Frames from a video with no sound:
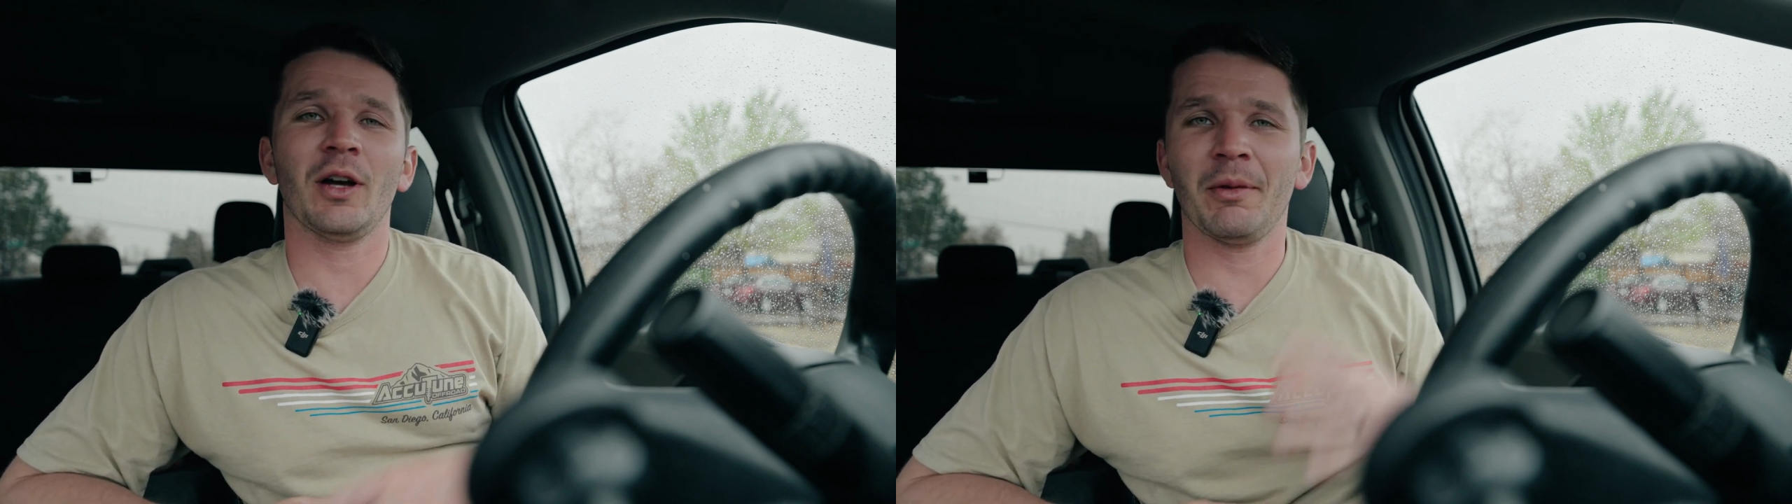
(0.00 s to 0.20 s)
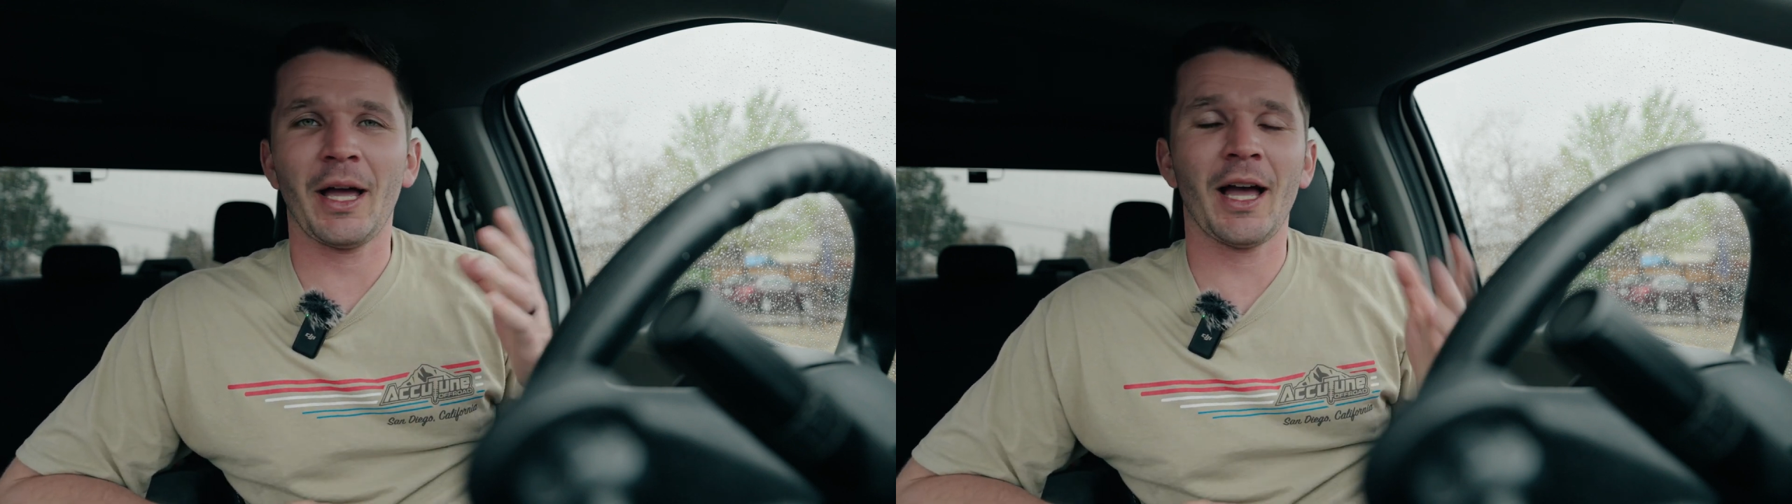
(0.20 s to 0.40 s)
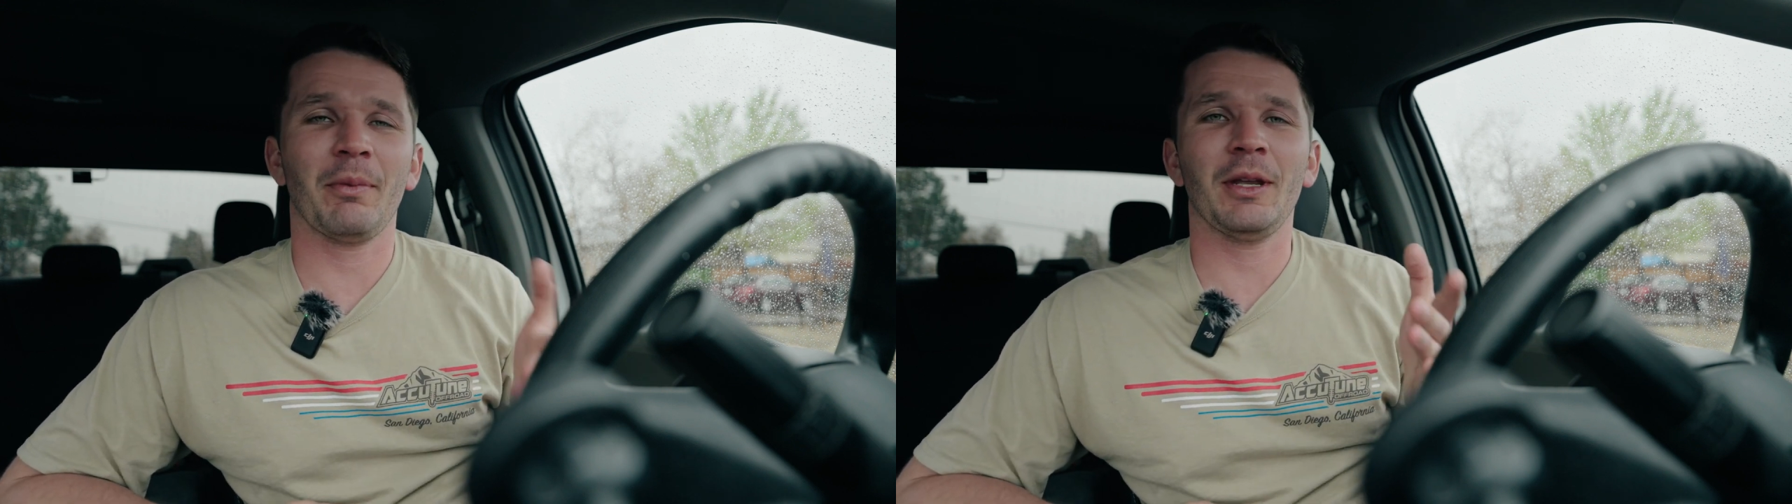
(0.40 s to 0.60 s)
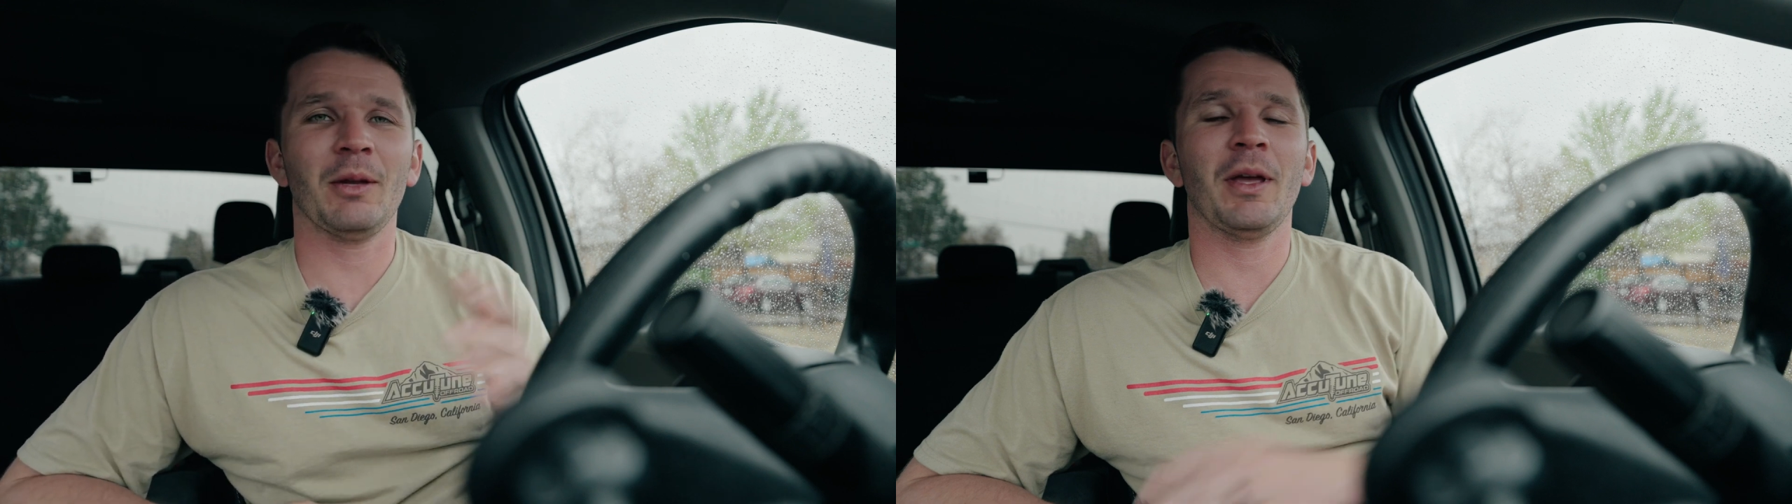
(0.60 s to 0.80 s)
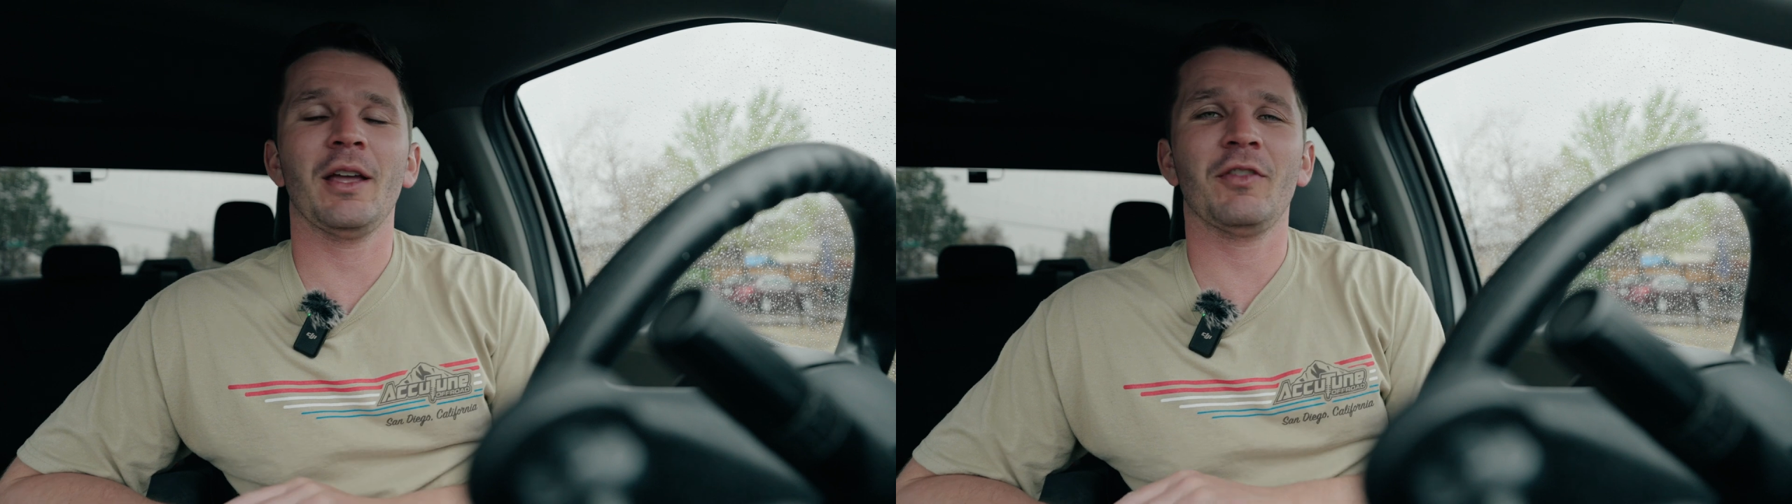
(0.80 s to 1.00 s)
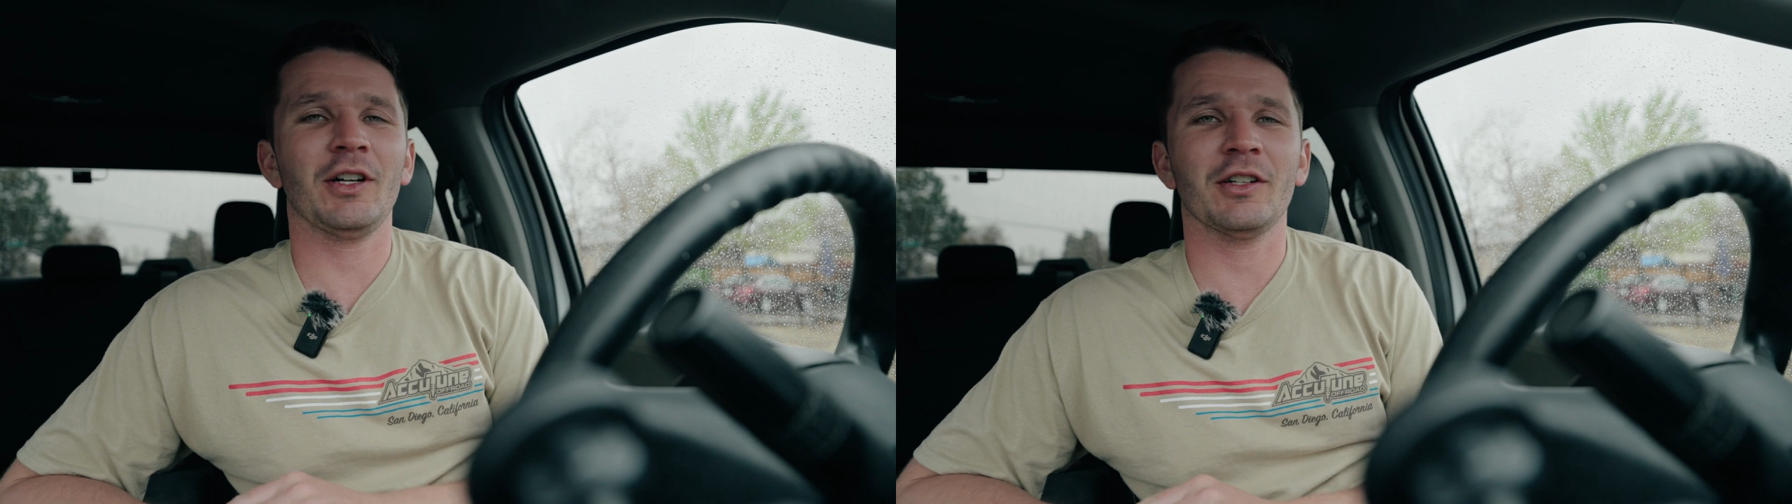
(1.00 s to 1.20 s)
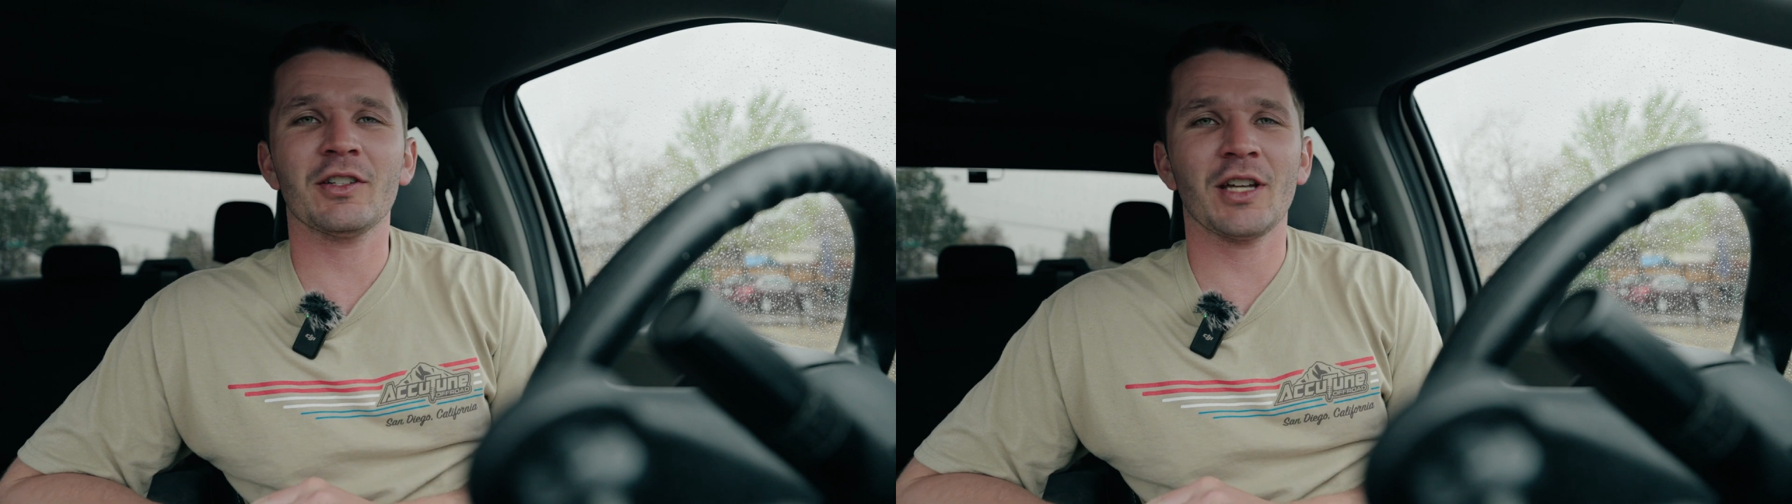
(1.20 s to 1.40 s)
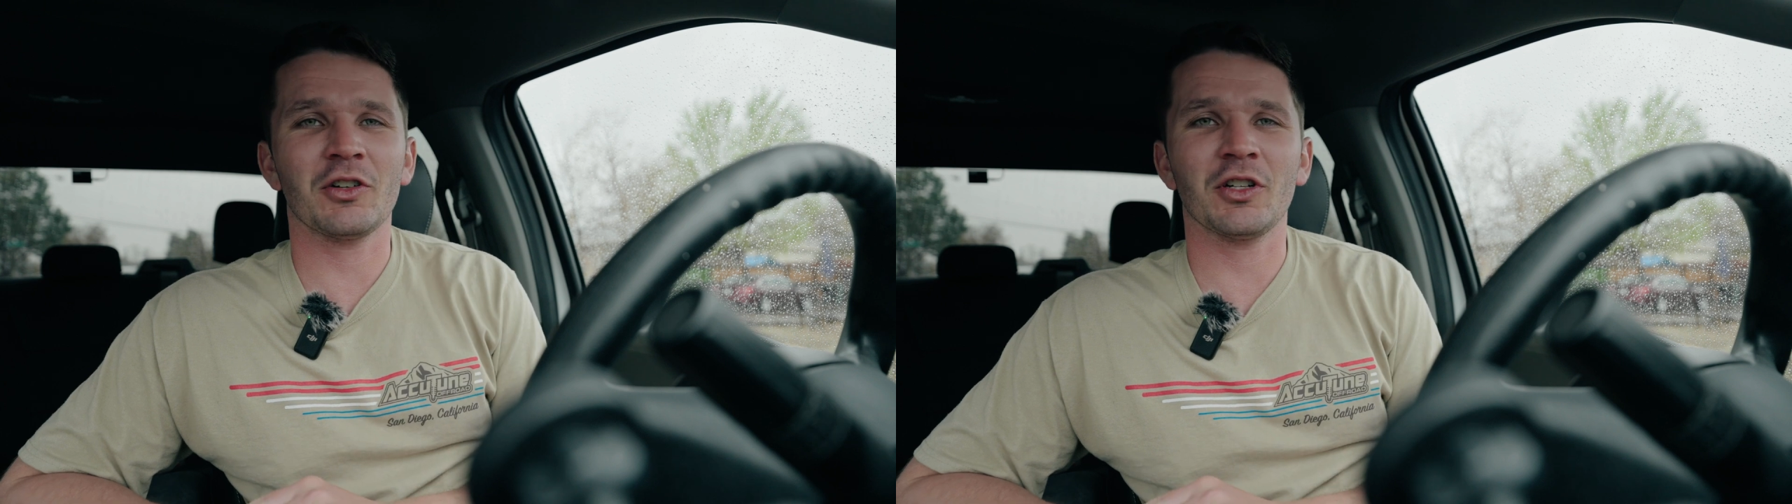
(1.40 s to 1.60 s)
I am happy to pay for your
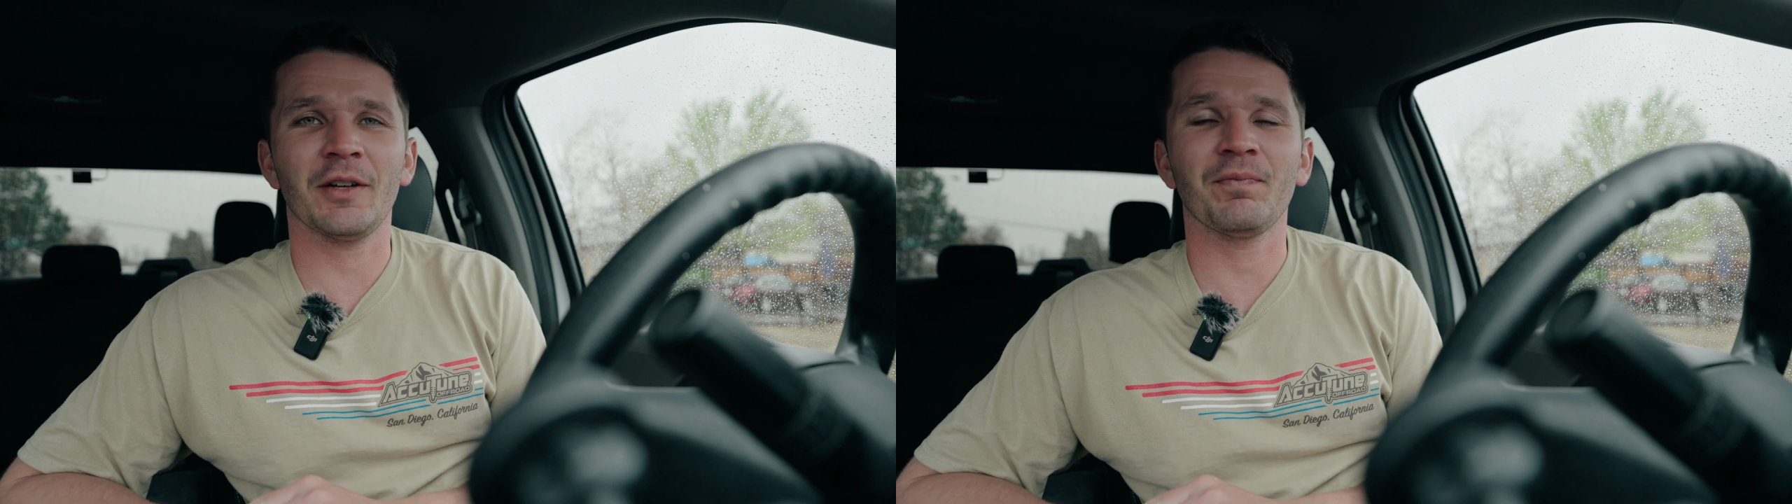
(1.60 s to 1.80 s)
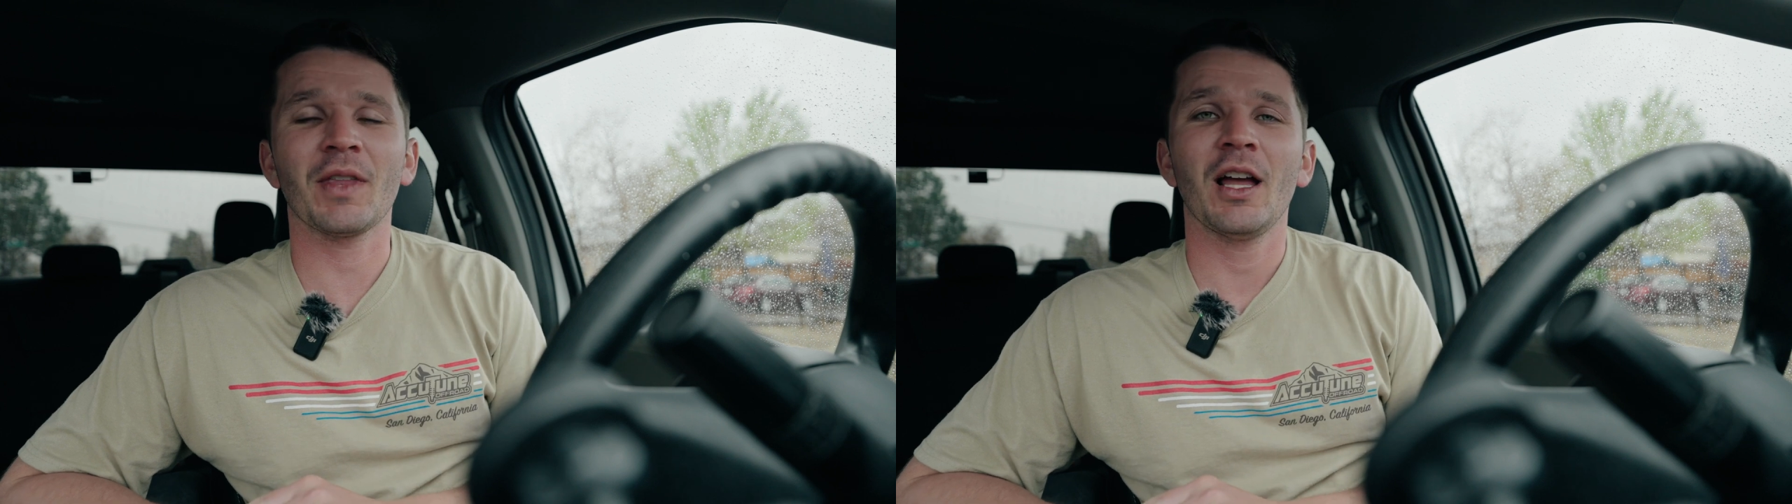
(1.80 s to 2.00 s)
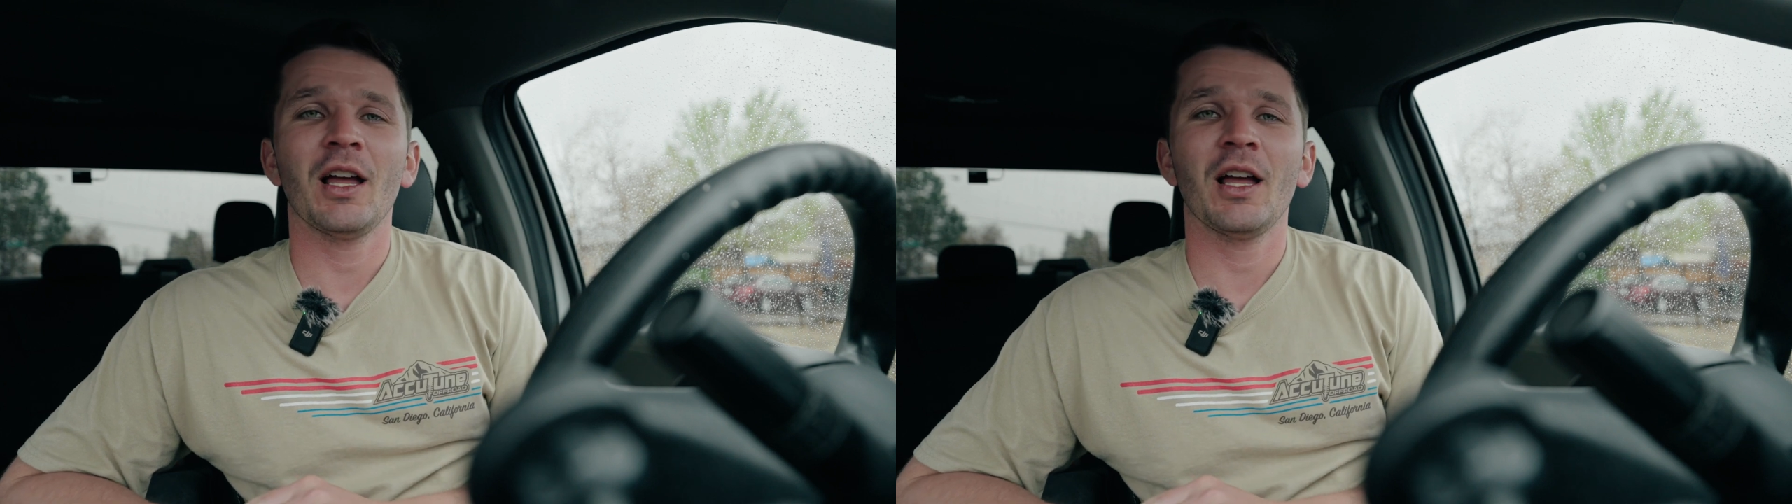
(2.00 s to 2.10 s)
session.